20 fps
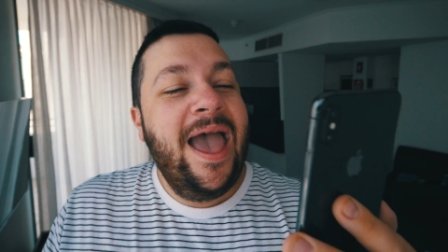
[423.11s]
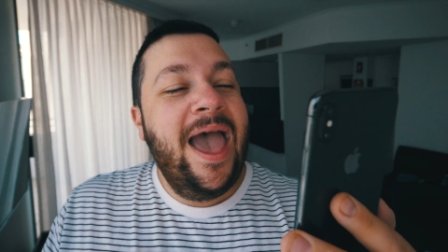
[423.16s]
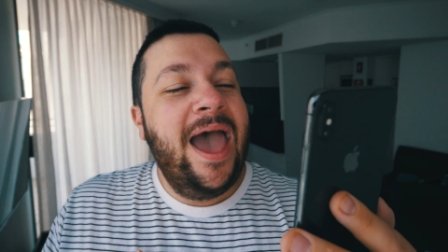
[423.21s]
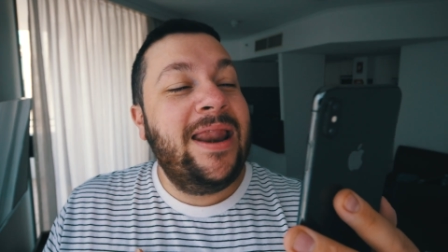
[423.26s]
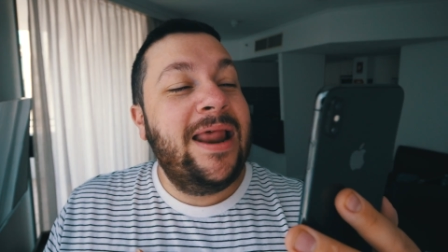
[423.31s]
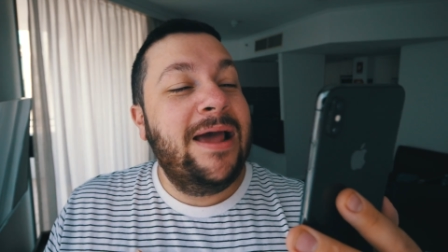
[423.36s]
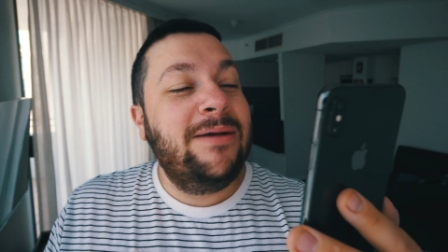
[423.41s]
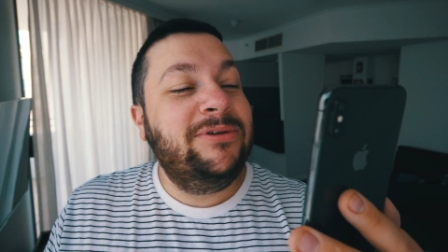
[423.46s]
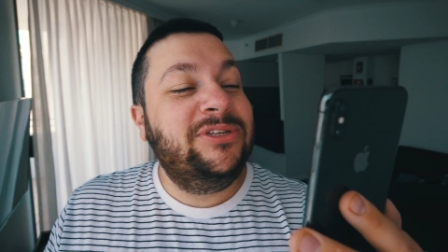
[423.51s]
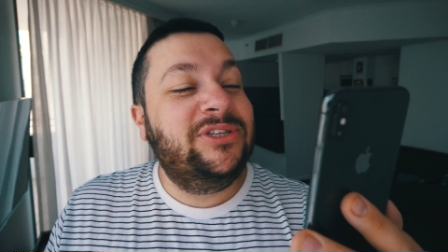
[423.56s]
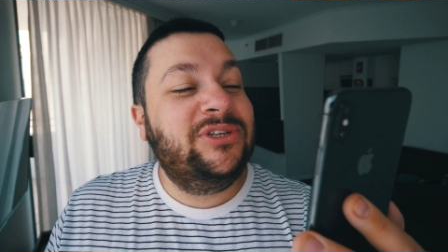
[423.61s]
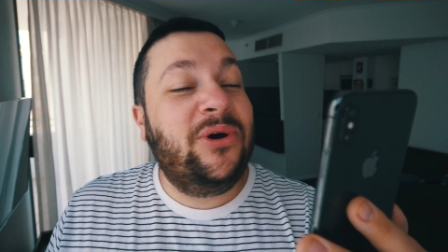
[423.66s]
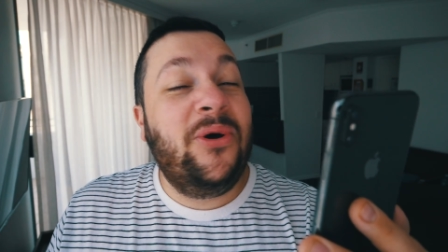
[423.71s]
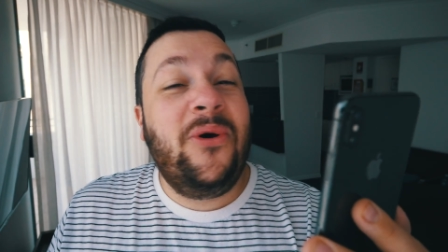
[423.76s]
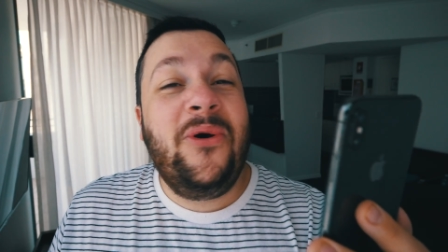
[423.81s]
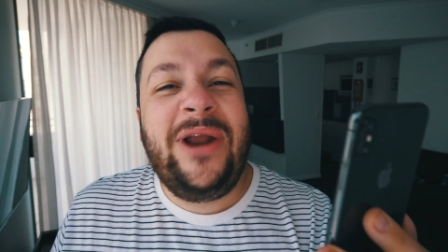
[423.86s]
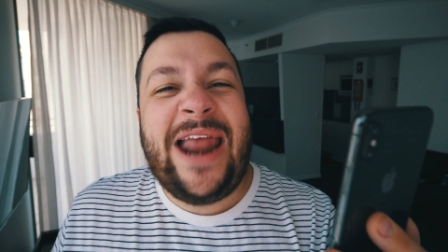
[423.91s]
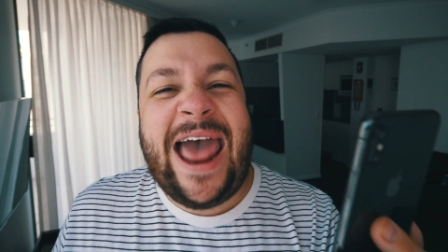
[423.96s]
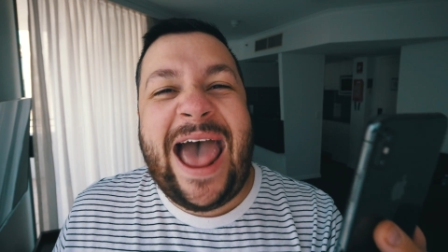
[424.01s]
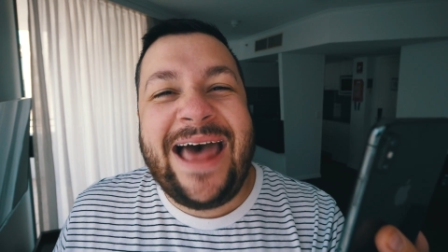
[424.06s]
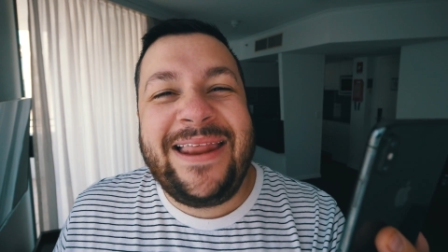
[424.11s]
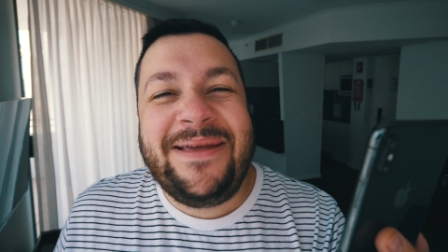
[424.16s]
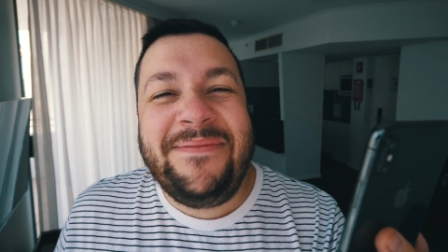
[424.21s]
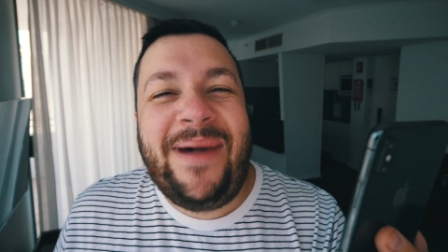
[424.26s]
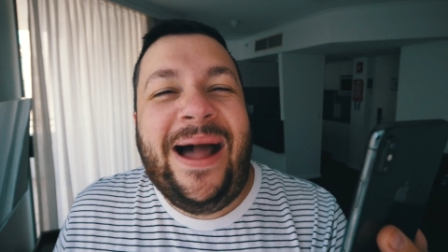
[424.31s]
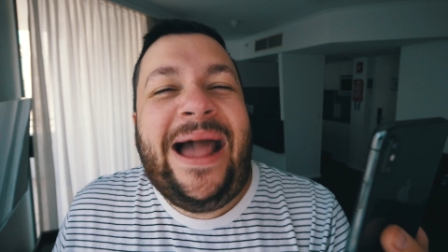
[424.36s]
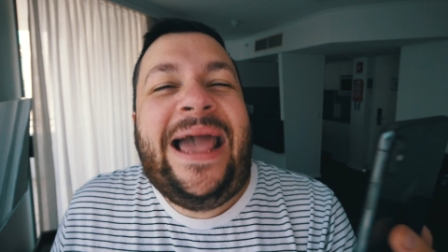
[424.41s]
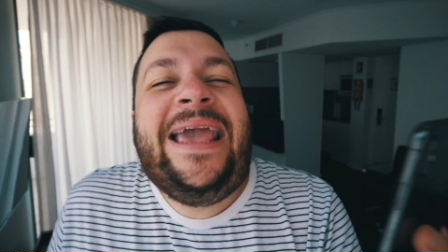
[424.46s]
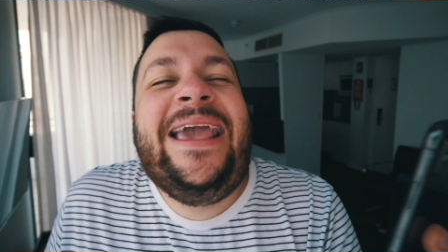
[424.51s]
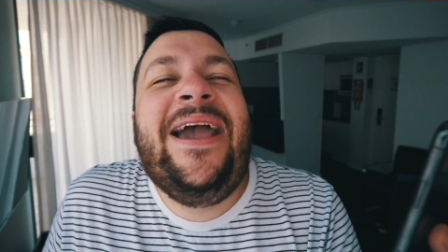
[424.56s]
And I was caught out in
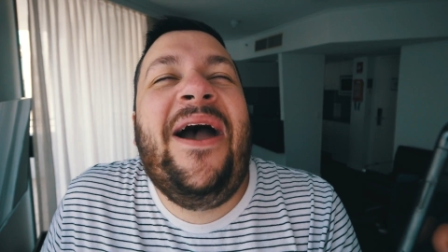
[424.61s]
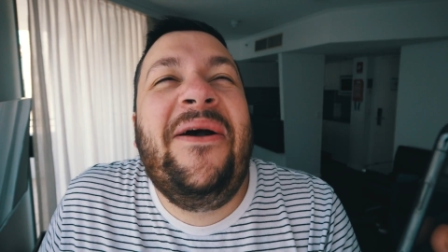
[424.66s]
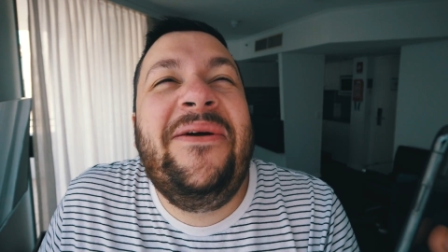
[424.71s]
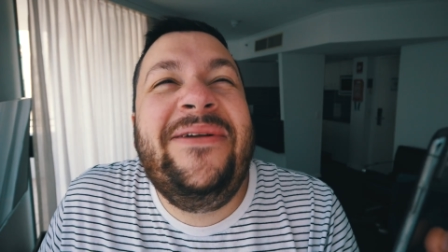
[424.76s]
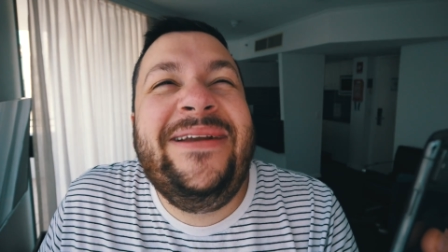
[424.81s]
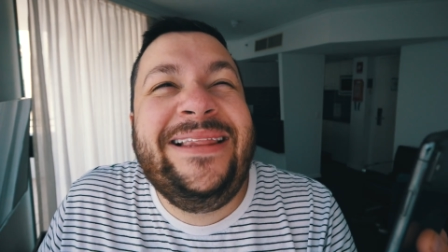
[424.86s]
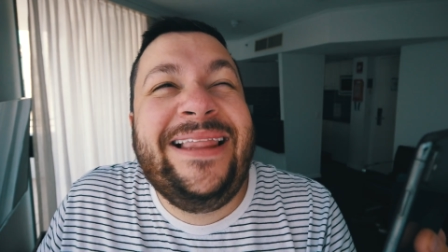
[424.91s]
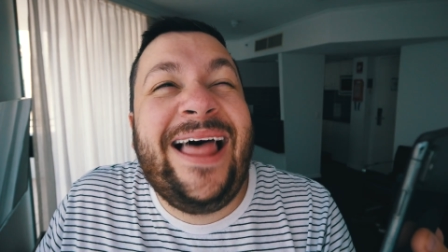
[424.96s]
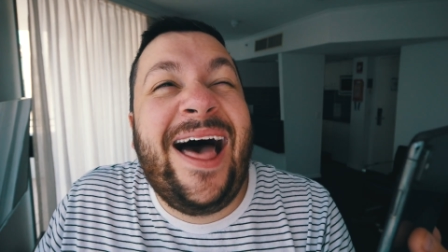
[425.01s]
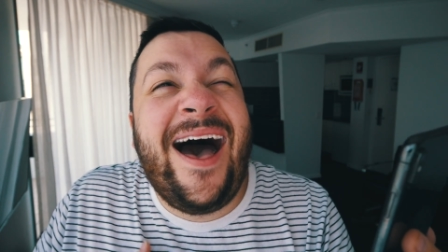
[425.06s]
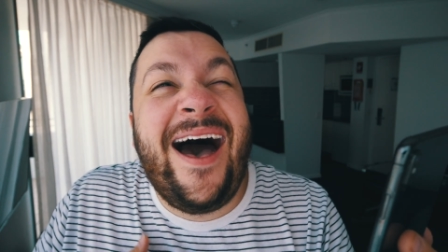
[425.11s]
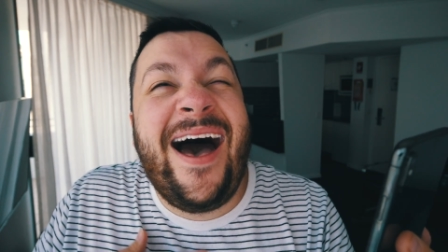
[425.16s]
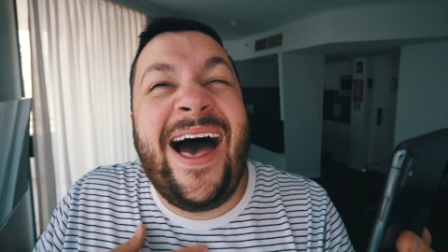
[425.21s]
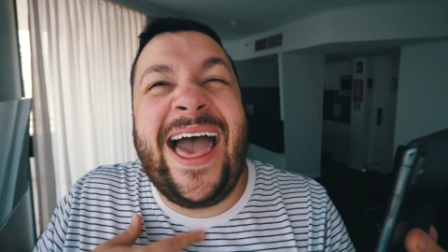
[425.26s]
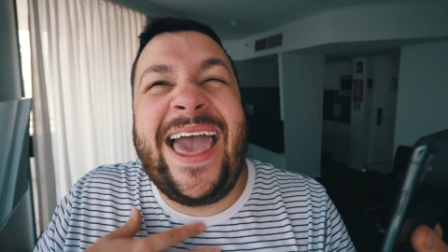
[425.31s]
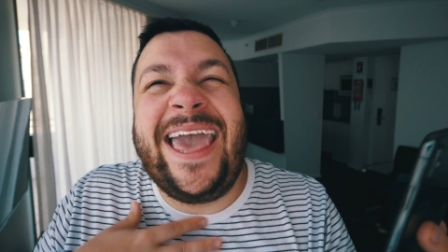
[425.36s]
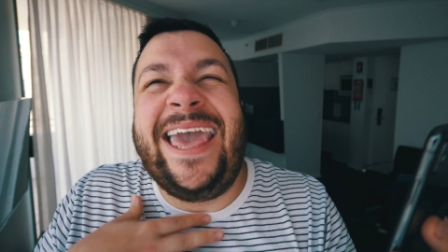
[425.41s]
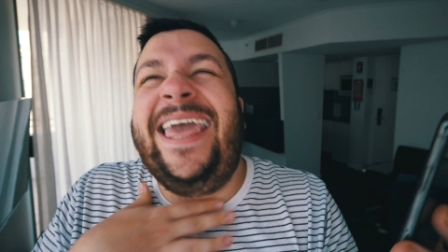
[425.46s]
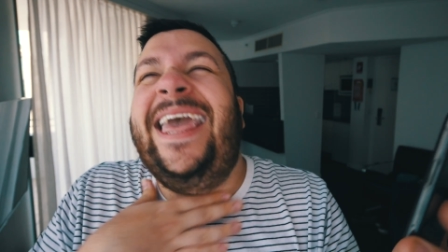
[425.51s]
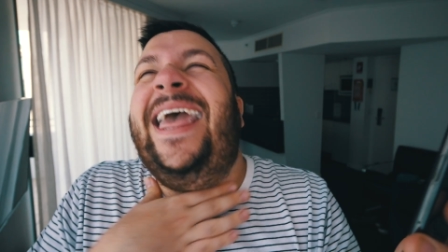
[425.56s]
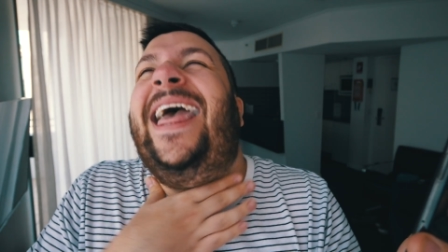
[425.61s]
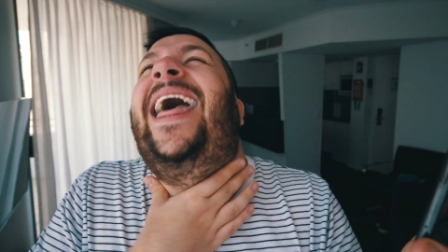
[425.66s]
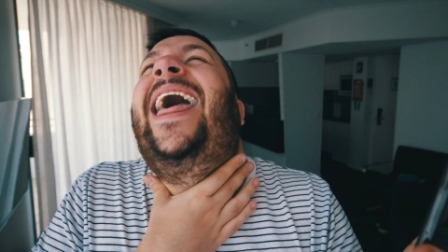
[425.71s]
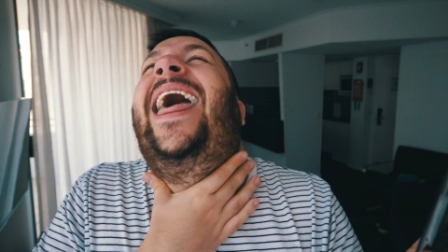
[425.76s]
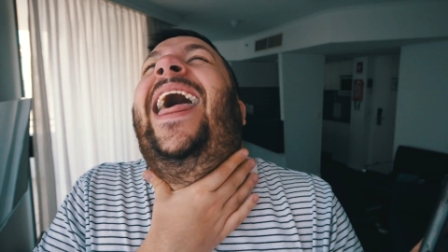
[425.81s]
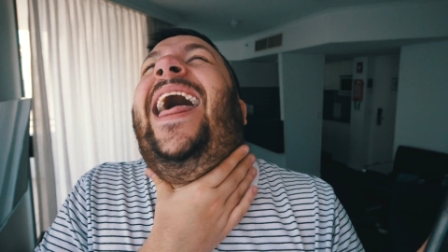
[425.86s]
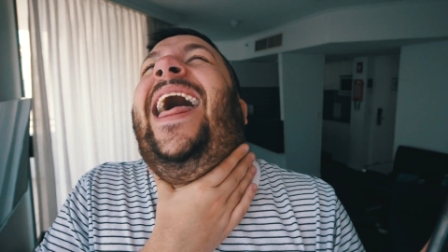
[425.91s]
my own lie.